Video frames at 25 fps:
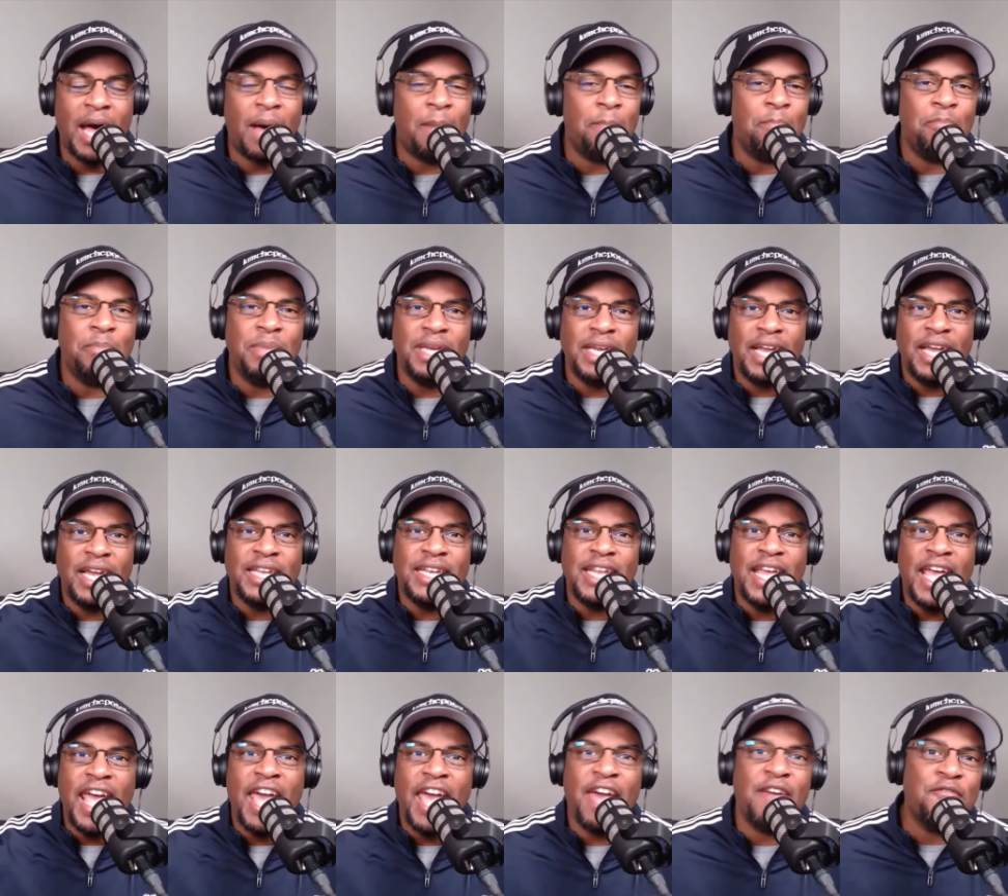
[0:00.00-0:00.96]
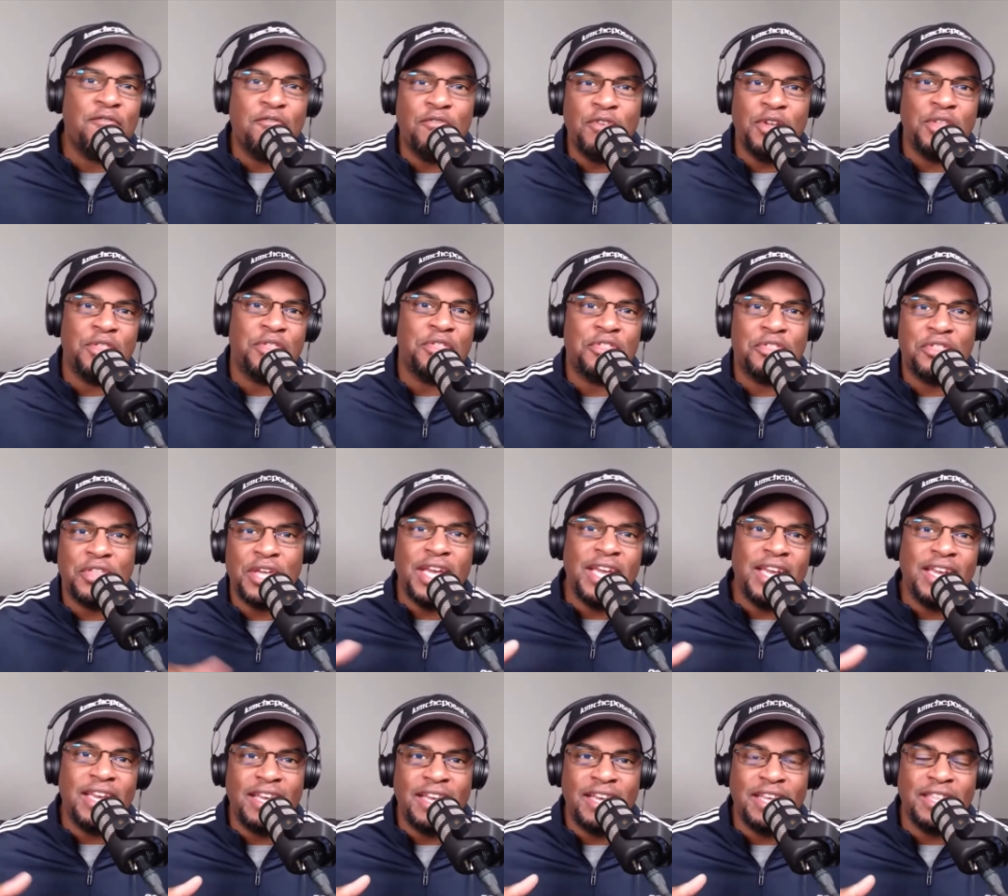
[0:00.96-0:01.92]
I'm being
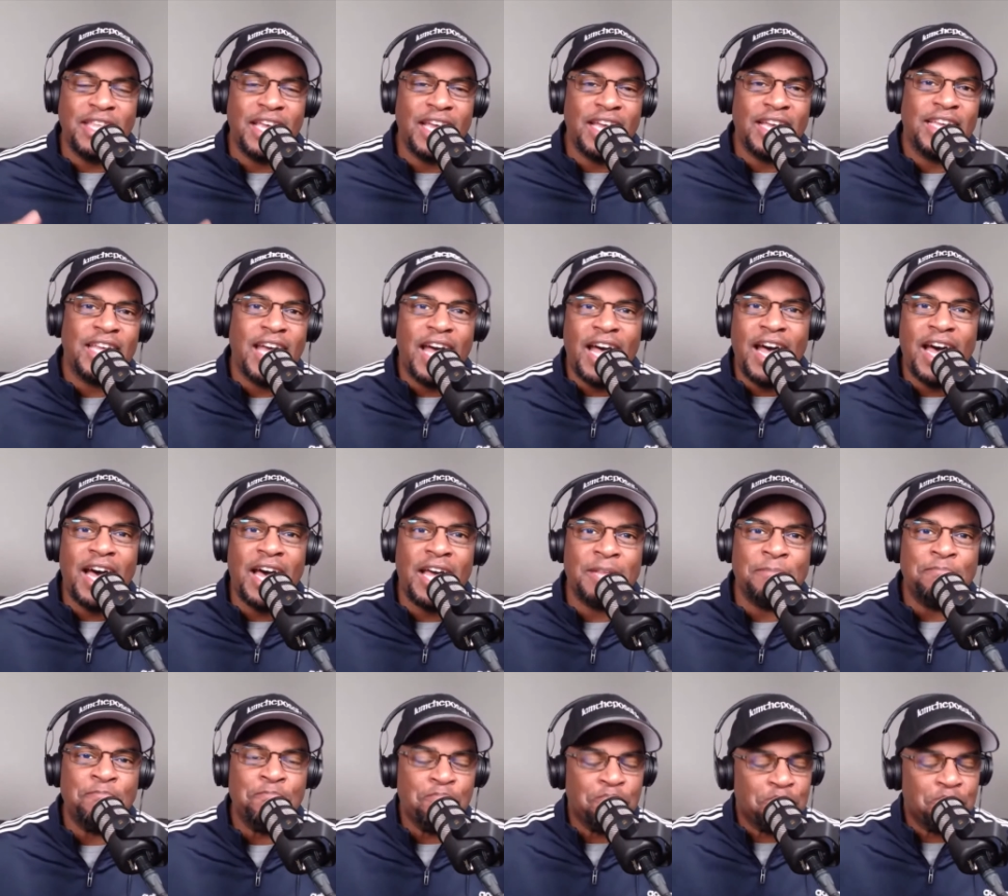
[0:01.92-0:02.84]
everything that God